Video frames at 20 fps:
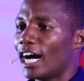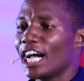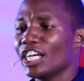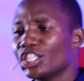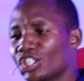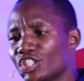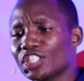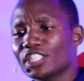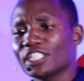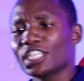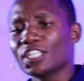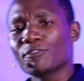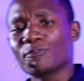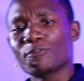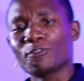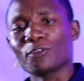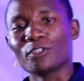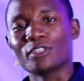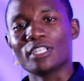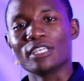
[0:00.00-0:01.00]
I cheated
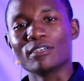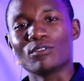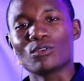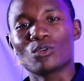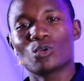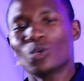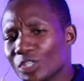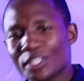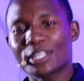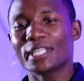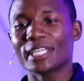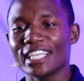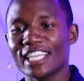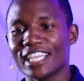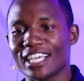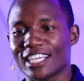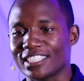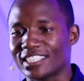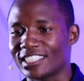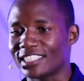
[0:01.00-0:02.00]
for the good 3
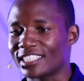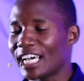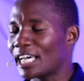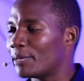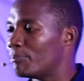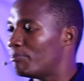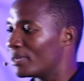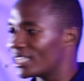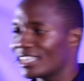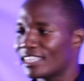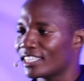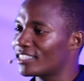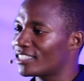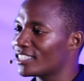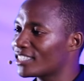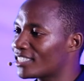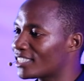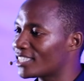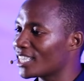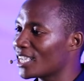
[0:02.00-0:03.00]
years. I bet the
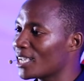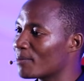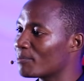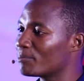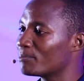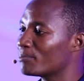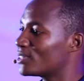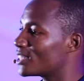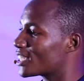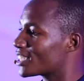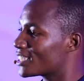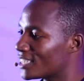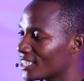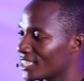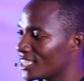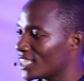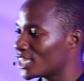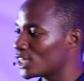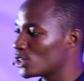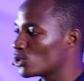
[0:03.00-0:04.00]
system,
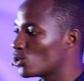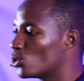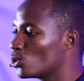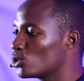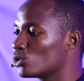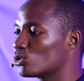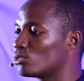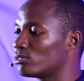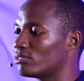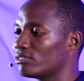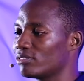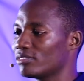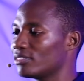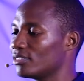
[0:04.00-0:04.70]
succeeded, good,